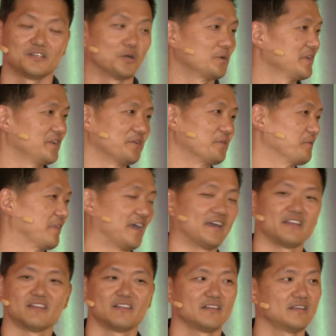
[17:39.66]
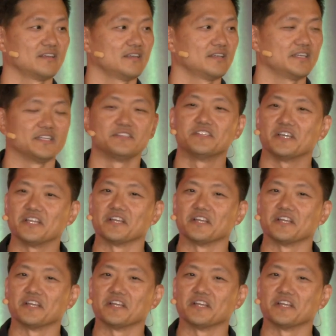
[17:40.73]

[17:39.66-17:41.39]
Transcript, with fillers: No, he didn't do that. He did